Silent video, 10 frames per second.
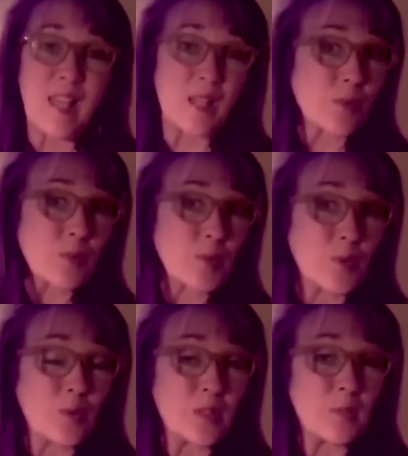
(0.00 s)
That's what
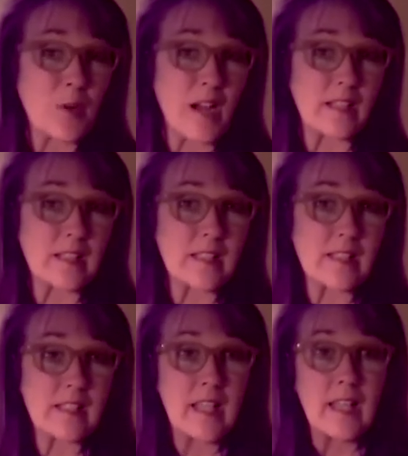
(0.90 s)
we're going to
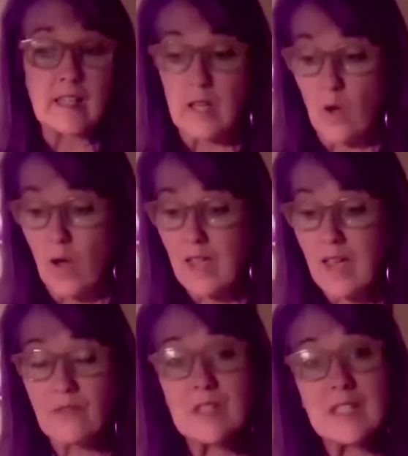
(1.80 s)
practice. Now, I
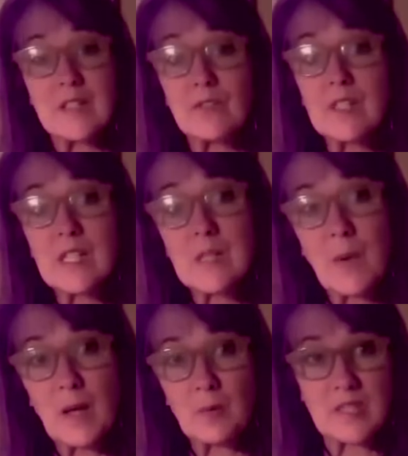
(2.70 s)
have a different
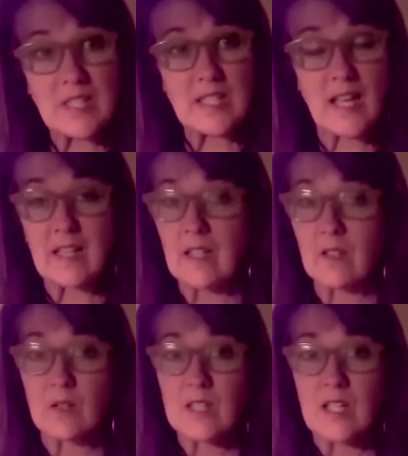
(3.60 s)
spiral
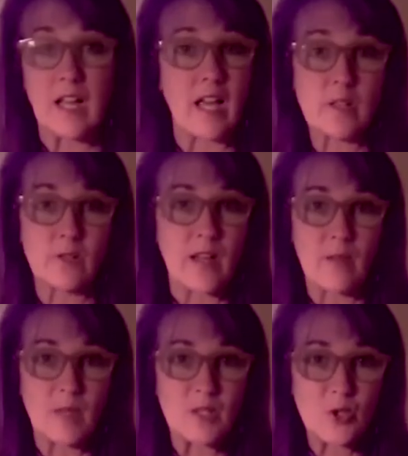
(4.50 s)
tonight. I don't
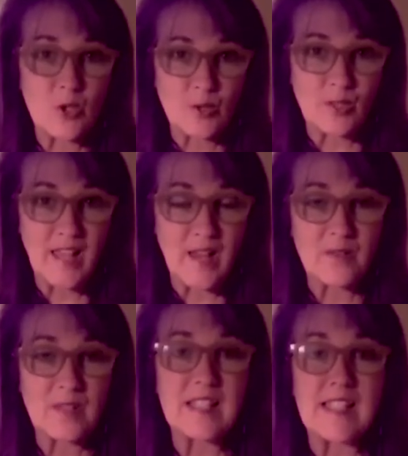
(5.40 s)
have my journal
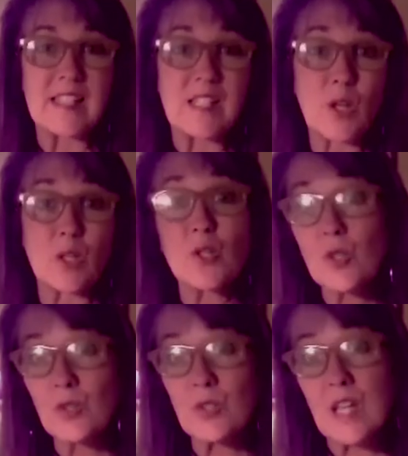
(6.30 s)
out. This is not a
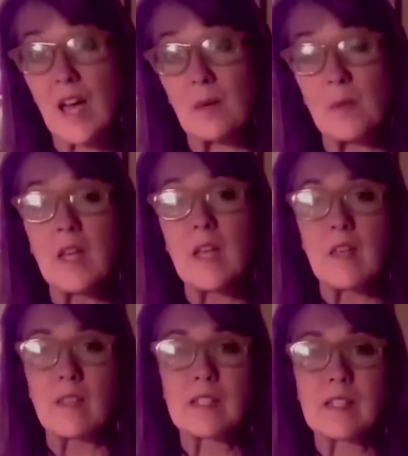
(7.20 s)
journal time.
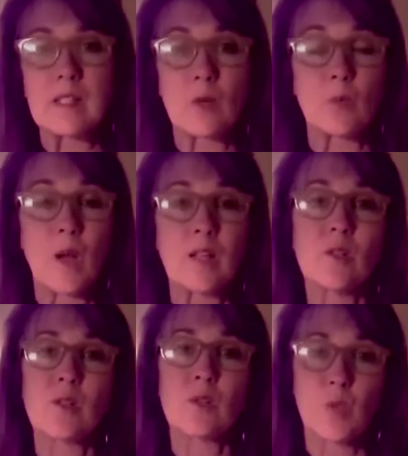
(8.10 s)
This is a
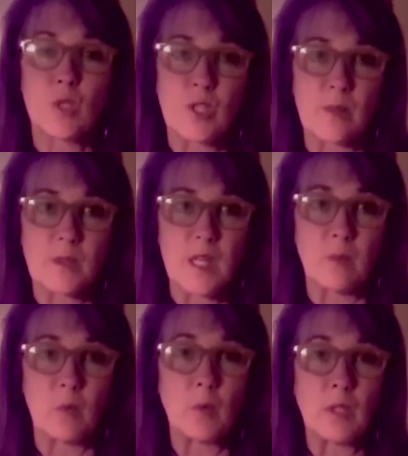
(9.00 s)
writer's workshop
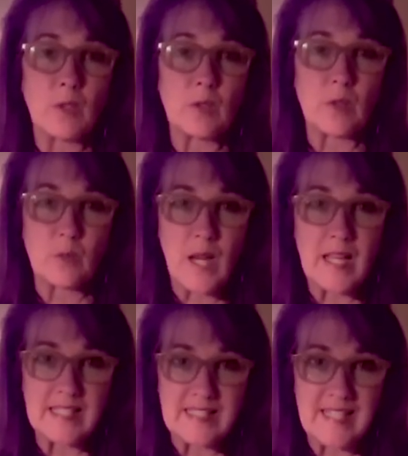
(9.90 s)
time where we learn a
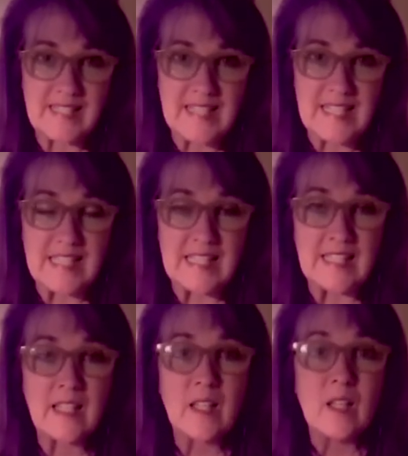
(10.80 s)
writing technique.